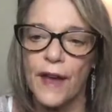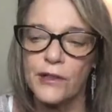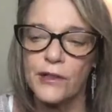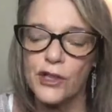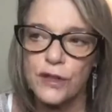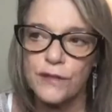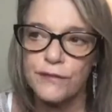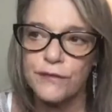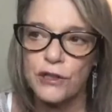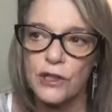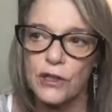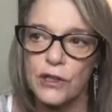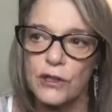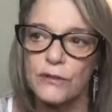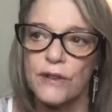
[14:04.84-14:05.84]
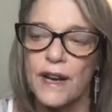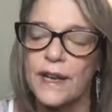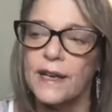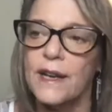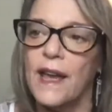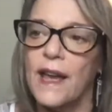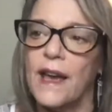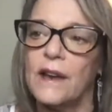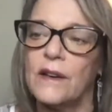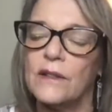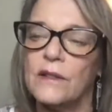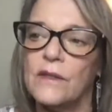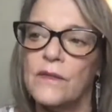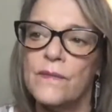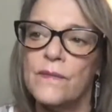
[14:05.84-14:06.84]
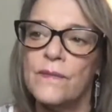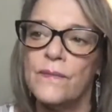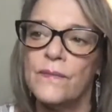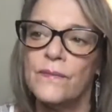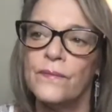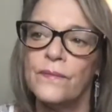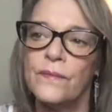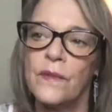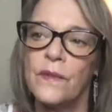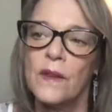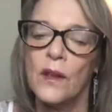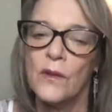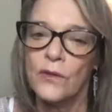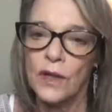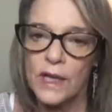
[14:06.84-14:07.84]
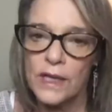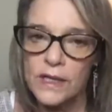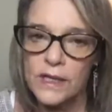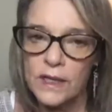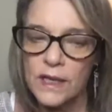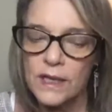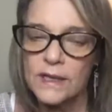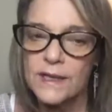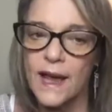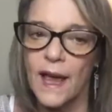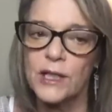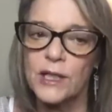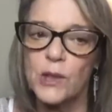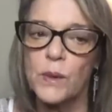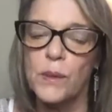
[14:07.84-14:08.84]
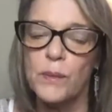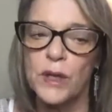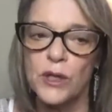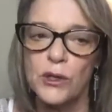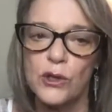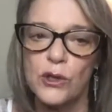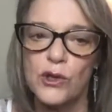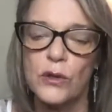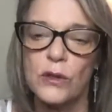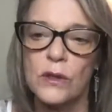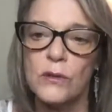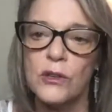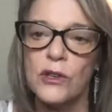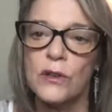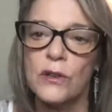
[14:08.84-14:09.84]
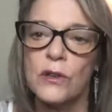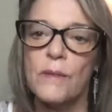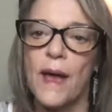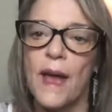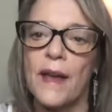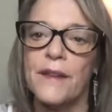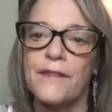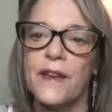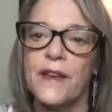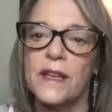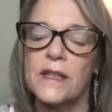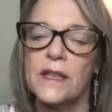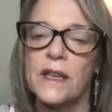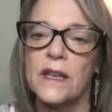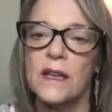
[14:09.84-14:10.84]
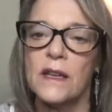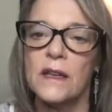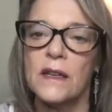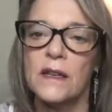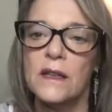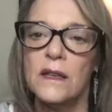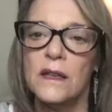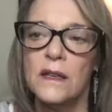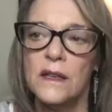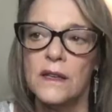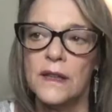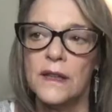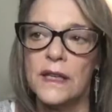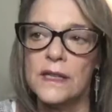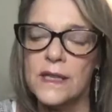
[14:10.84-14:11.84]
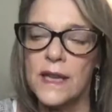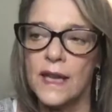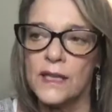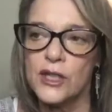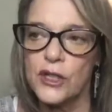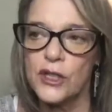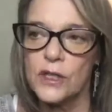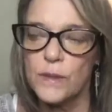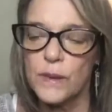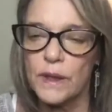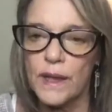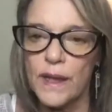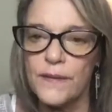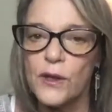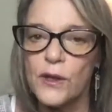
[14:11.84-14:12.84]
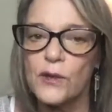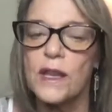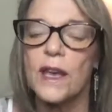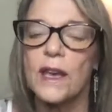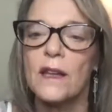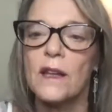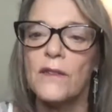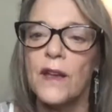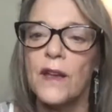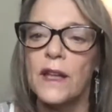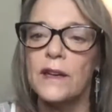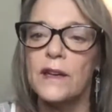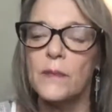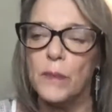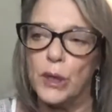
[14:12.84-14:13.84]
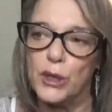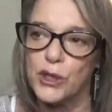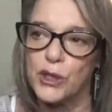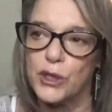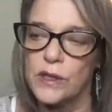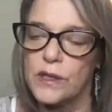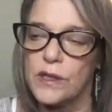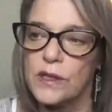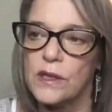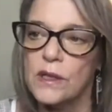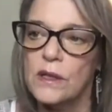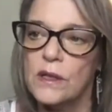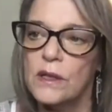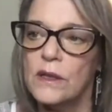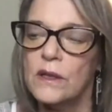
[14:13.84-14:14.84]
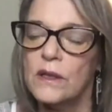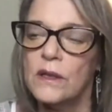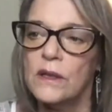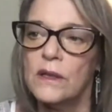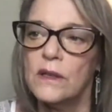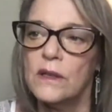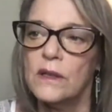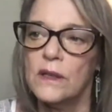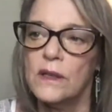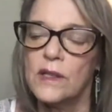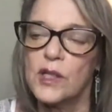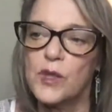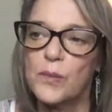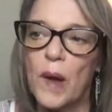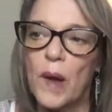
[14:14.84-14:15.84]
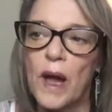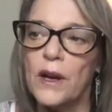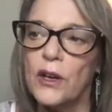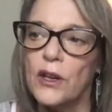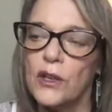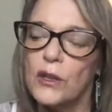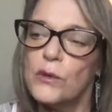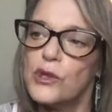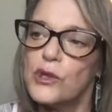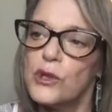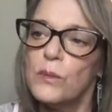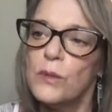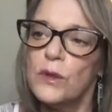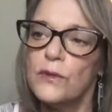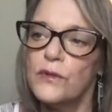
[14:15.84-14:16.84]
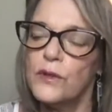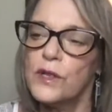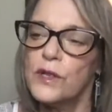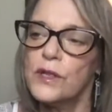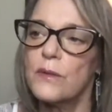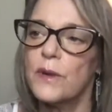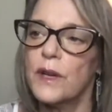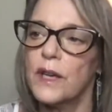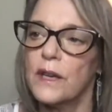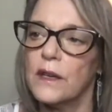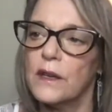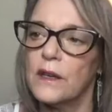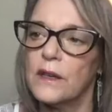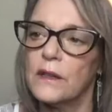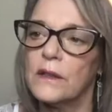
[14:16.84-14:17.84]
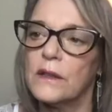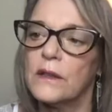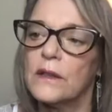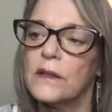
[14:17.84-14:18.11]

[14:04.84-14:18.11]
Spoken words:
of energy for you right now. Releasing the attachment, be neutral in your manifesting and the intentions, but let those elevated emotions inspire you as you move through this week.